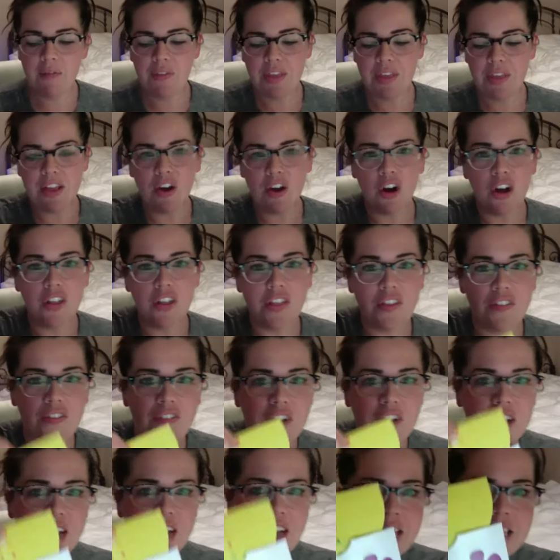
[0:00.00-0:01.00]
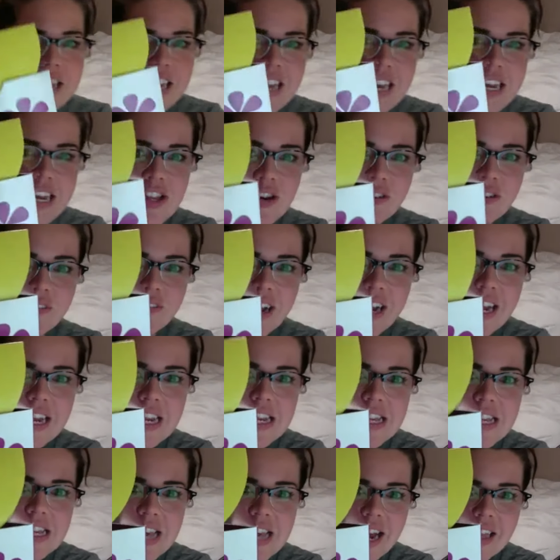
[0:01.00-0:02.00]
All the fun ideas are right
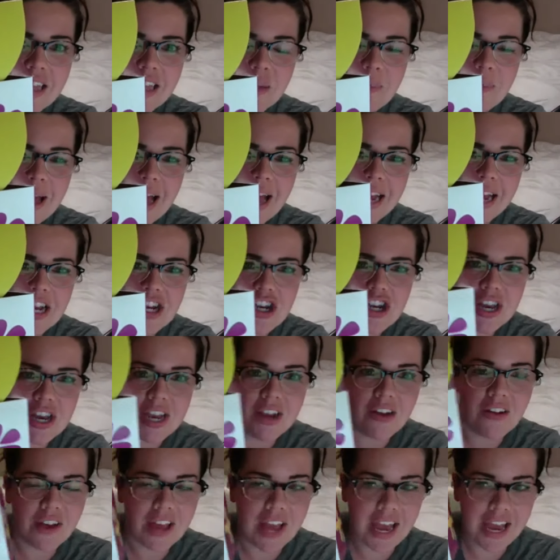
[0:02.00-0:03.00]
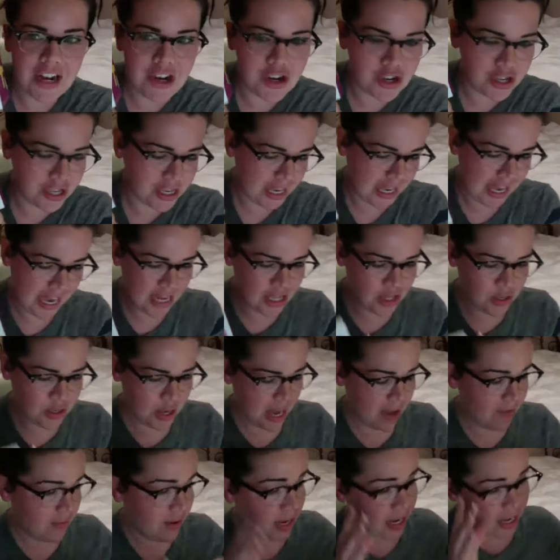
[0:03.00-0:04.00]
inside the packaging, okay? Just in case you
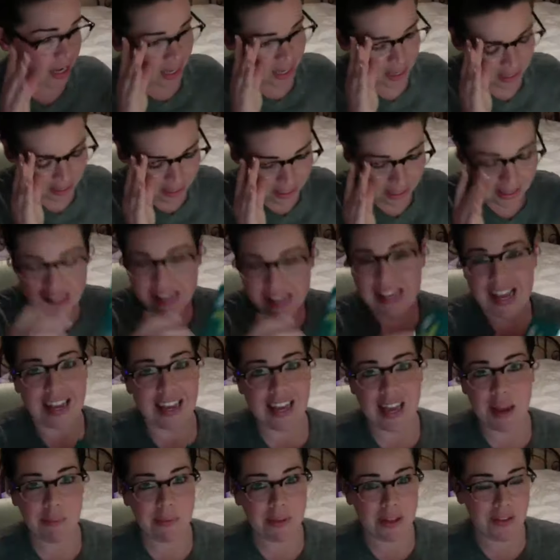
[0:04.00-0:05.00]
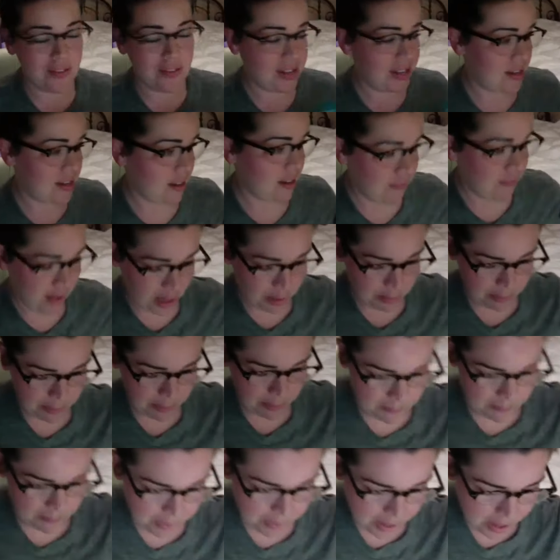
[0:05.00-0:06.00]
haven't. Get this, I can't believe it's still
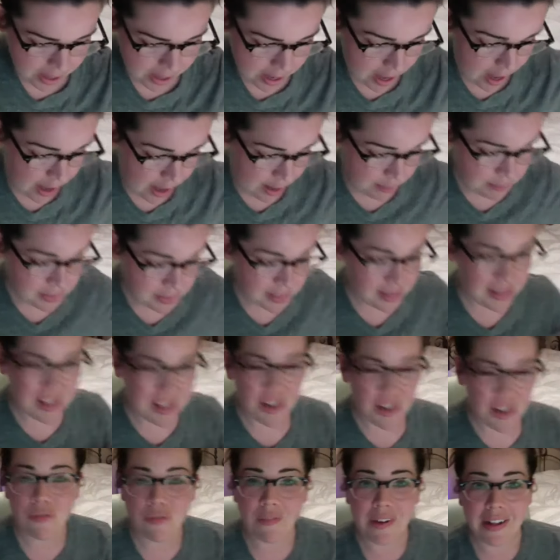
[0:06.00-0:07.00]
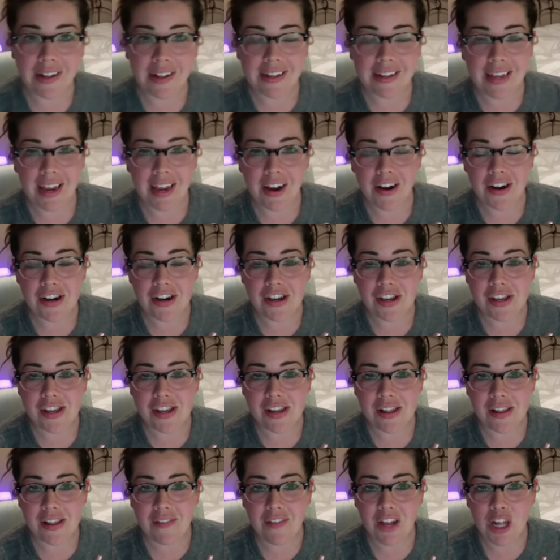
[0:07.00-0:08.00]
available. Um, Cinderella carriage is
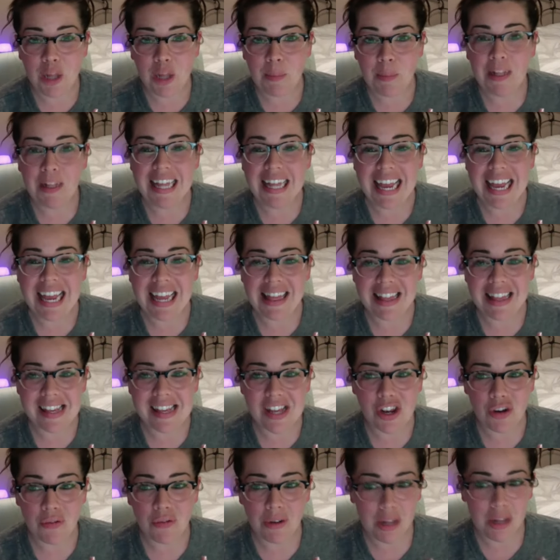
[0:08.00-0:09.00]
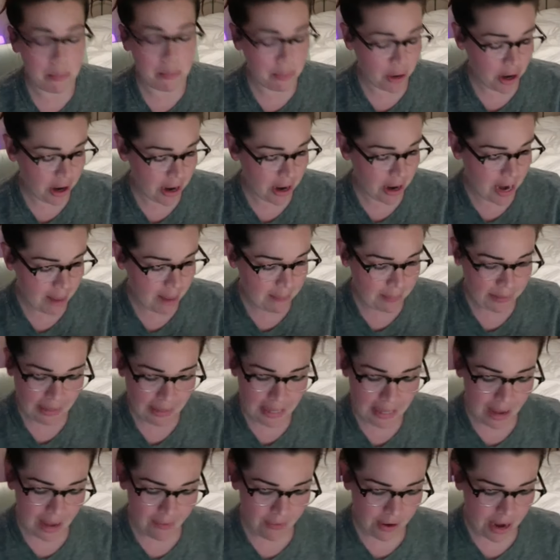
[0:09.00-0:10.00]
still available and the Cinderella bar,
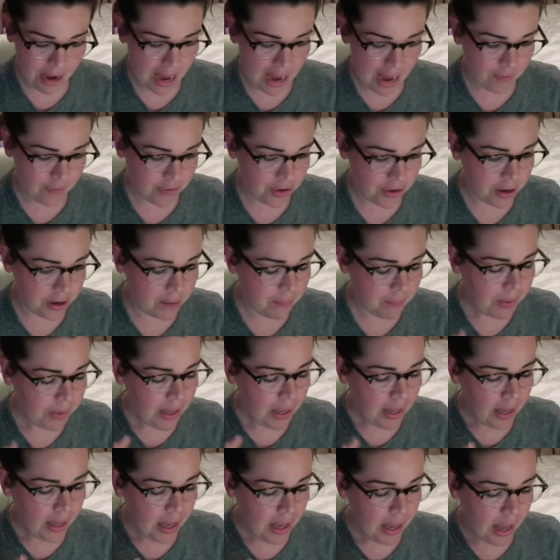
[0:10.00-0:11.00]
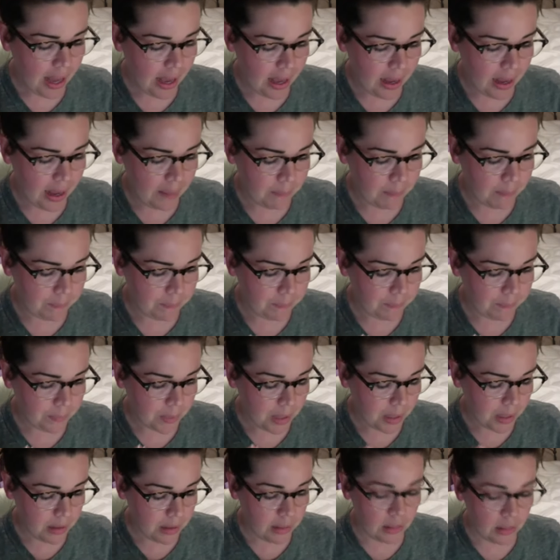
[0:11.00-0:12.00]
Happily Ever After. Um,
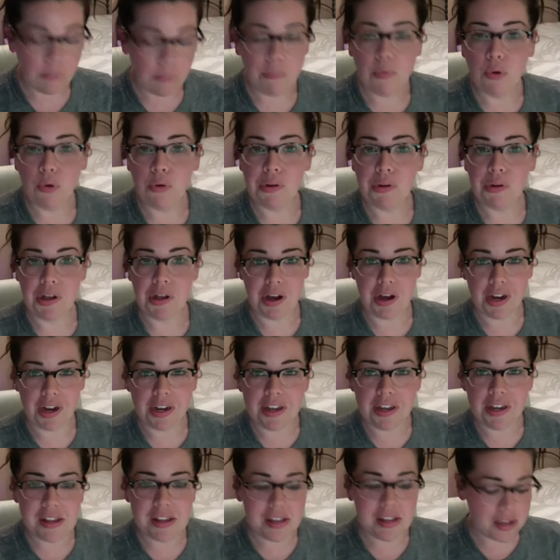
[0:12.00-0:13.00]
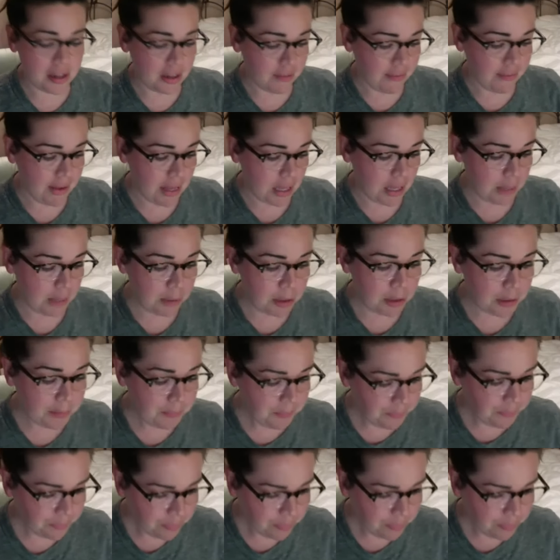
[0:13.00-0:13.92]
the Mulan is still available.